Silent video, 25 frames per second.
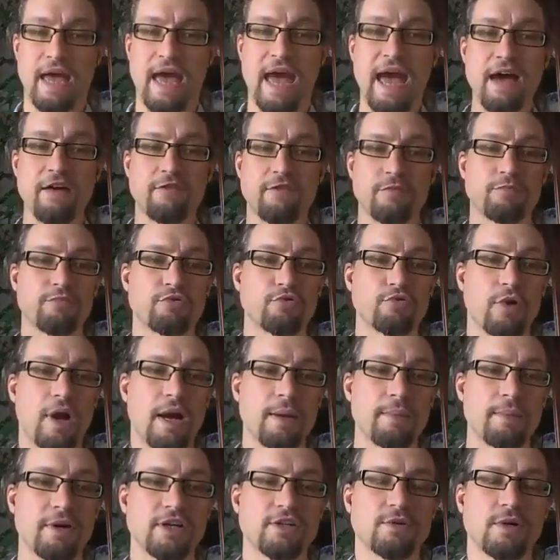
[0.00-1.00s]
have
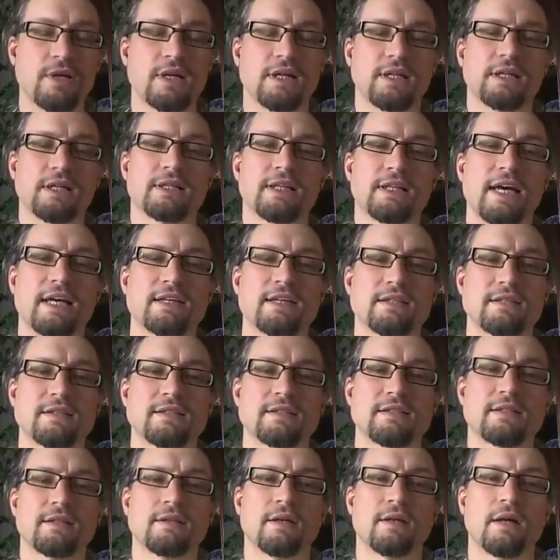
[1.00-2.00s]
primary training in
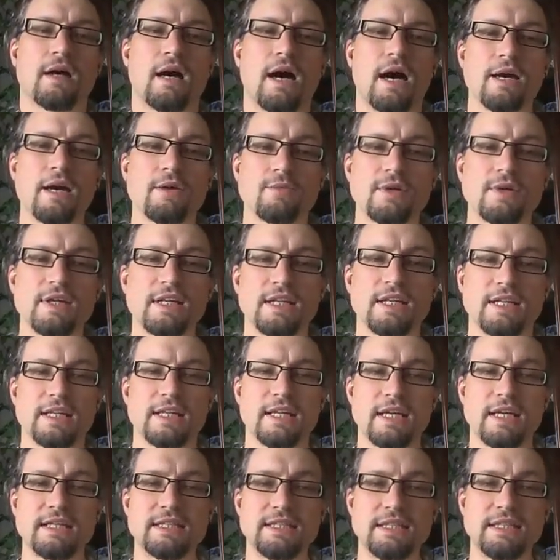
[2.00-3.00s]
classics, I read it
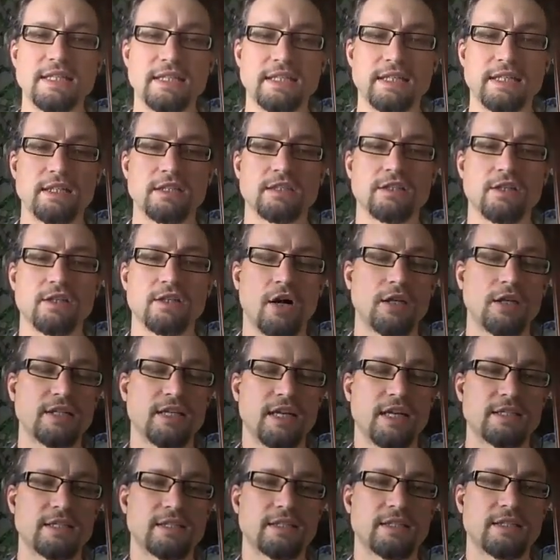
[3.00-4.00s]
and I see it in this
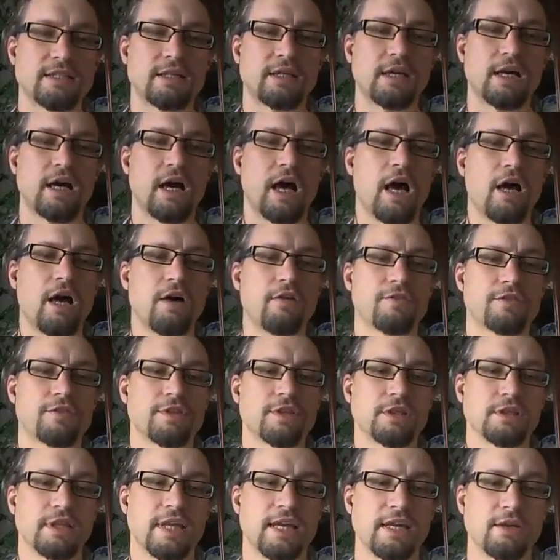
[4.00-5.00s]
context of
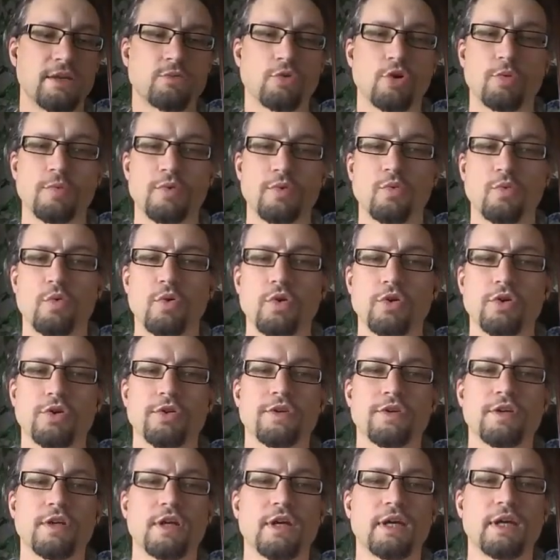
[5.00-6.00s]
the late Roman
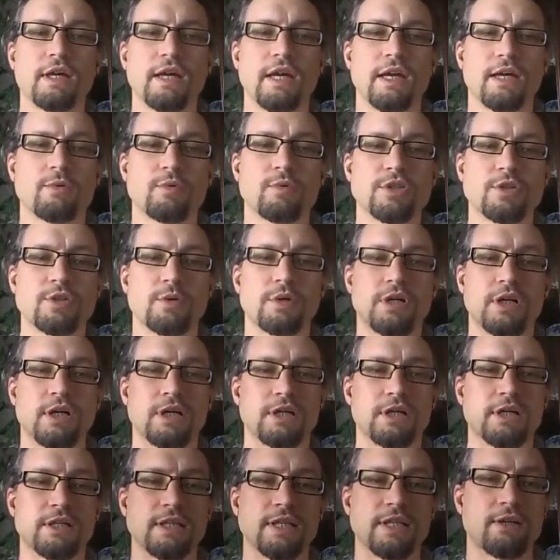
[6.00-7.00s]
world and what's going
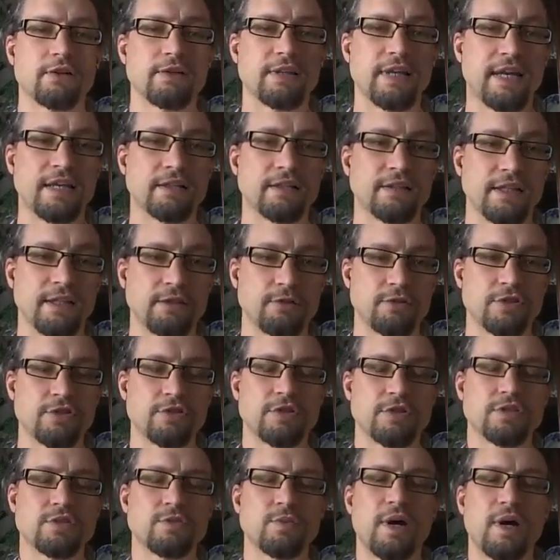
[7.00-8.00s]
on in later Latin
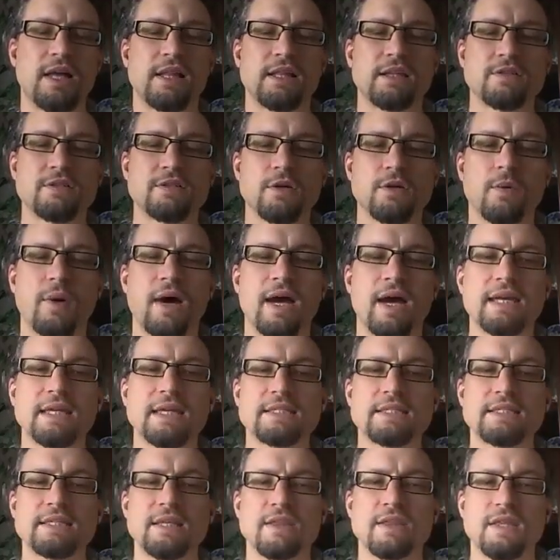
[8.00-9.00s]
literature as well. And so I
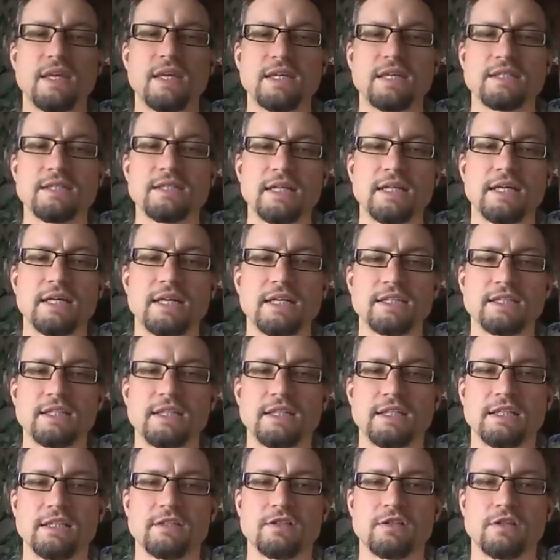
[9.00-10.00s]
can see things that
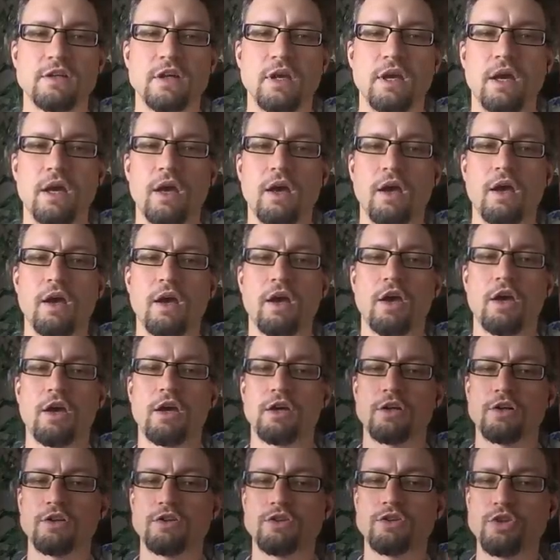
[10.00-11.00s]
Augustine is
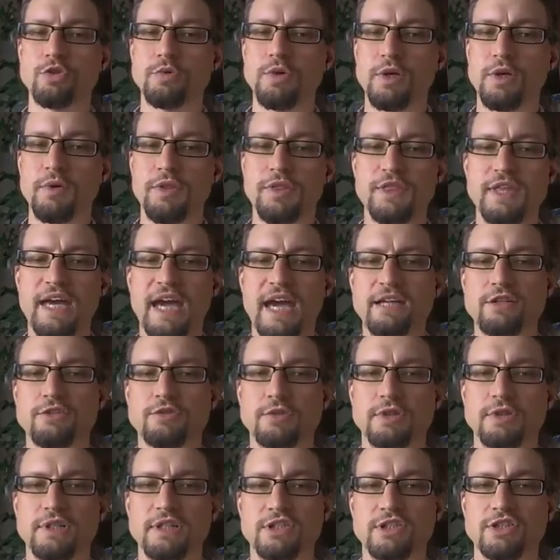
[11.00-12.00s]
doing with that
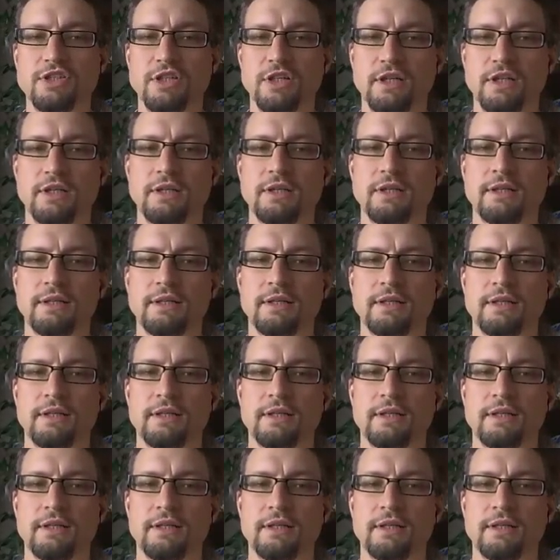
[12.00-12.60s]
tradition,